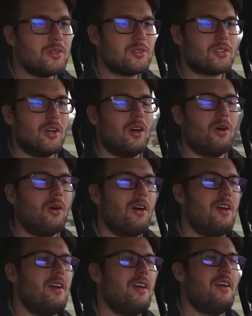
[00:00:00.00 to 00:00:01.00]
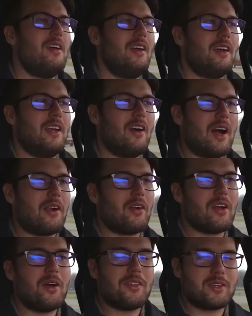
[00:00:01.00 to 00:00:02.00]
So, you know, I
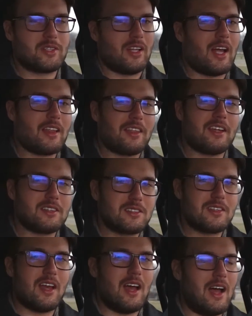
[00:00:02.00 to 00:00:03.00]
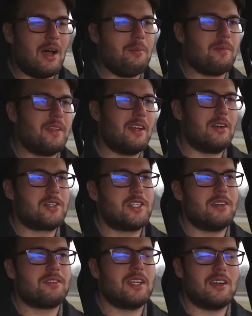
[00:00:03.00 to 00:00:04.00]
don't know. There's a lot of things that are
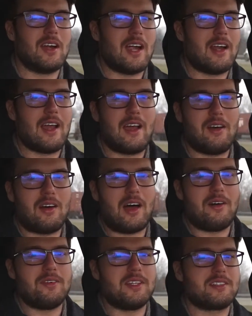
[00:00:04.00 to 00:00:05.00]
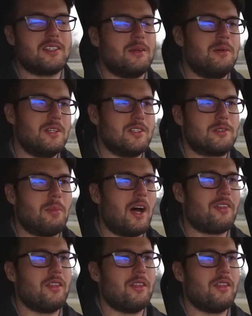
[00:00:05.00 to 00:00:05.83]
shifting right now. Obviously, we just bought